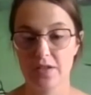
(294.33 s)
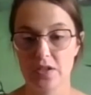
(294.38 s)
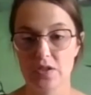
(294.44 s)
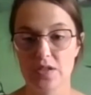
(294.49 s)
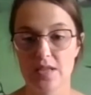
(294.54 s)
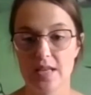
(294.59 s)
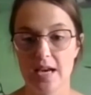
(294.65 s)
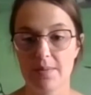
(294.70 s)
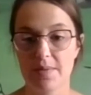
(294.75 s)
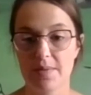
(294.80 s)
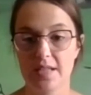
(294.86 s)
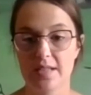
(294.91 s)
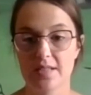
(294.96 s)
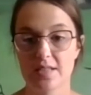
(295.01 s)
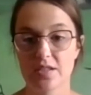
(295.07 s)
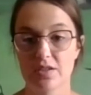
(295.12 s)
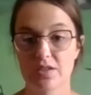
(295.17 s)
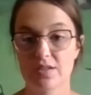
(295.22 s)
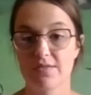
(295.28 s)
So that
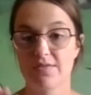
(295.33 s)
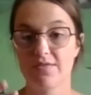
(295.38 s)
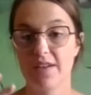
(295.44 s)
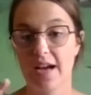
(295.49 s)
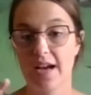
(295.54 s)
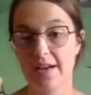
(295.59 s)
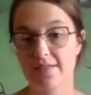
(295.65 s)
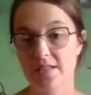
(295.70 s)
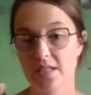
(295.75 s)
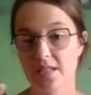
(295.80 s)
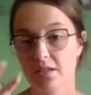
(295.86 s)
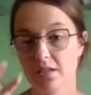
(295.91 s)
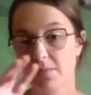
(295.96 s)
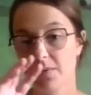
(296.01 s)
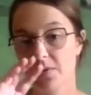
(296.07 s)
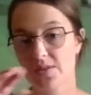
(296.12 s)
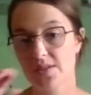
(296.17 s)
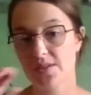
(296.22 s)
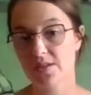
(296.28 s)
means there's 5
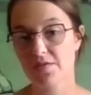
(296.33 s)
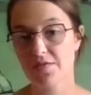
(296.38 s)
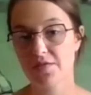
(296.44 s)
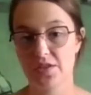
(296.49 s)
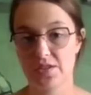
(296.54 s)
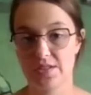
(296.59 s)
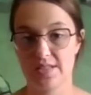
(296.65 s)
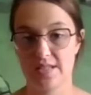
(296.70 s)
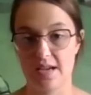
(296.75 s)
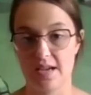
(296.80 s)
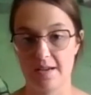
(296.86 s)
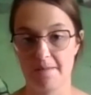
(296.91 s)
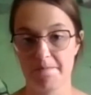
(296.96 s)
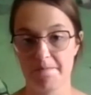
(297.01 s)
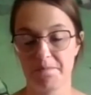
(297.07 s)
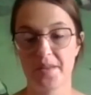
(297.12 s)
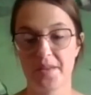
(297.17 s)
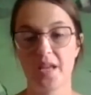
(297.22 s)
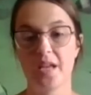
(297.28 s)
syllables in the first line,